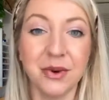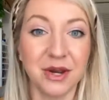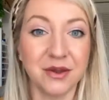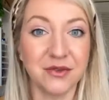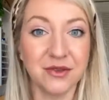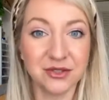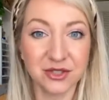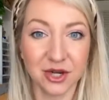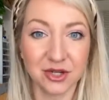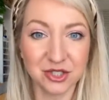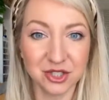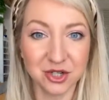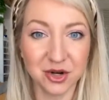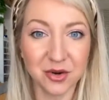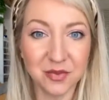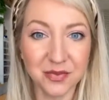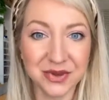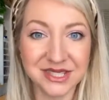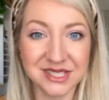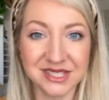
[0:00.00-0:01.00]
But if you start
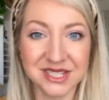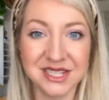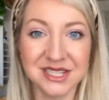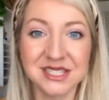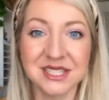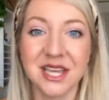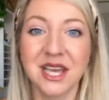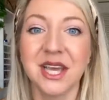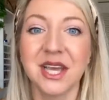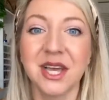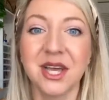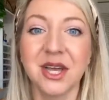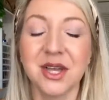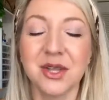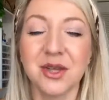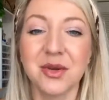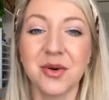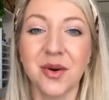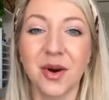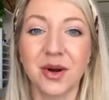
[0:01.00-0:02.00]
your own business,
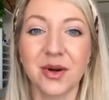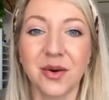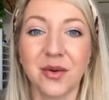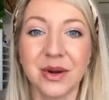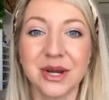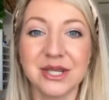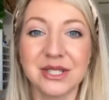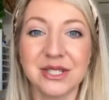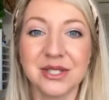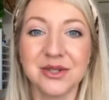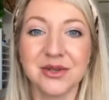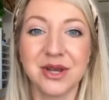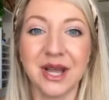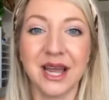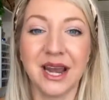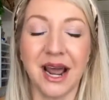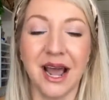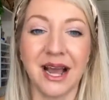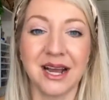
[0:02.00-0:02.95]
you are going to get